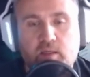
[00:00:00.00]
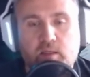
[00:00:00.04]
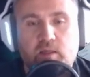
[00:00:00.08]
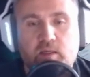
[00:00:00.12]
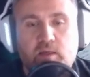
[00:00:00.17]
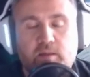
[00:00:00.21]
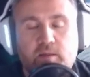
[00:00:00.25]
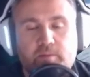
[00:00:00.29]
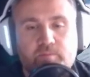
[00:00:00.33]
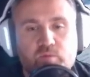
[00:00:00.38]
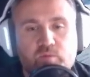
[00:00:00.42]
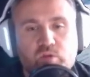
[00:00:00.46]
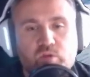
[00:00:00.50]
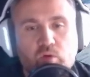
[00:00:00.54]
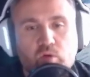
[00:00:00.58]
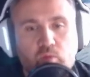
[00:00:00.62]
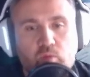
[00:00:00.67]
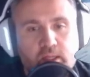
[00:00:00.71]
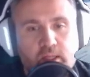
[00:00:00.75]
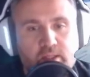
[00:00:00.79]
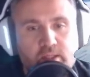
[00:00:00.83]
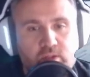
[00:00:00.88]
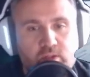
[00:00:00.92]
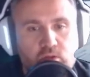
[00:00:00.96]
So
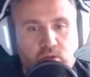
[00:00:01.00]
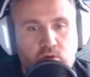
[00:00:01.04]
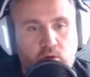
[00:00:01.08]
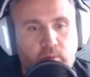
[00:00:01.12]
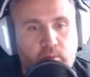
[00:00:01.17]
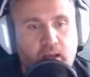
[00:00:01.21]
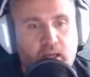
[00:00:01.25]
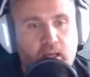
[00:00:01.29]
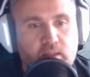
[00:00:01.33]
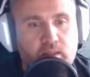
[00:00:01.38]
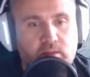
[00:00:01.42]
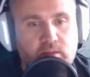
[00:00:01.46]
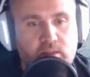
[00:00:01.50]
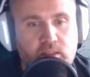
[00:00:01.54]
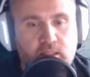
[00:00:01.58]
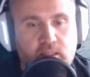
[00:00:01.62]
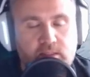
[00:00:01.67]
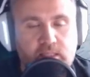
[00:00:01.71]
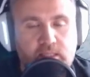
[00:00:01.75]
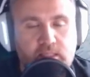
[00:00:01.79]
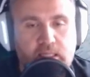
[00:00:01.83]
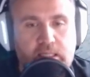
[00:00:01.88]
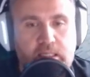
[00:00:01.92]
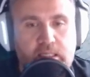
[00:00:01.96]
we'll talk about
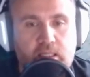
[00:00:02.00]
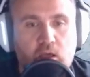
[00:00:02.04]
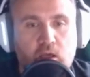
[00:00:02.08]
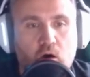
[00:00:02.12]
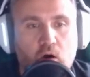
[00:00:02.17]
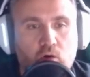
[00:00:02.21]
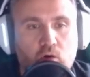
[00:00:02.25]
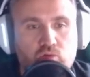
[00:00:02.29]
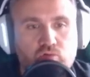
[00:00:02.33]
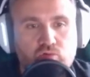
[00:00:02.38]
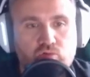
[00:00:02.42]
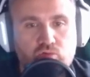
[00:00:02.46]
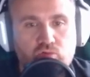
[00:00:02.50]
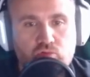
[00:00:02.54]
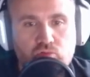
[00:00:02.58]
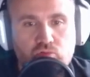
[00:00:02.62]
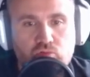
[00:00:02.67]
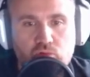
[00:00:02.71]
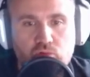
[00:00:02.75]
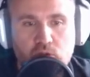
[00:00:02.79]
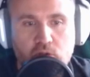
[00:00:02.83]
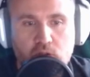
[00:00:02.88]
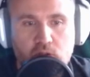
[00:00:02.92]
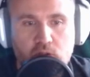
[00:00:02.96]
exactly how to
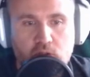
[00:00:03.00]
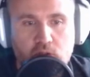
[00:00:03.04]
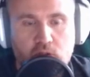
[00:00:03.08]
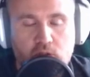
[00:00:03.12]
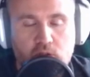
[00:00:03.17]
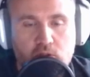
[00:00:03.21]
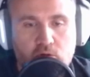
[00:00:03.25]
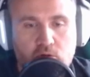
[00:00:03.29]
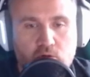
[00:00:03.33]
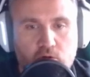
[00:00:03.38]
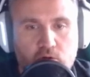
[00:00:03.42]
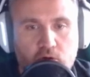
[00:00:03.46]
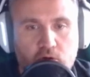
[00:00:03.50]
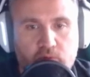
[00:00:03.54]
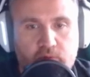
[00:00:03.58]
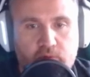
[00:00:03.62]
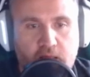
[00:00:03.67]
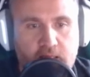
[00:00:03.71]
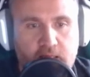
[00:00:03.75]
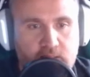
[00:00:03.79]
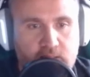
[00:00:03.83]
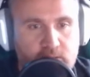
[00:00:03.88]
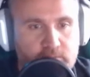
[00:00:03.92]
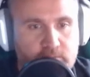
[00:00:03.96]
do all of
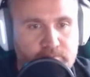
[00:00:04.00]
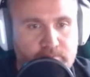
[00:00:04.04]
that.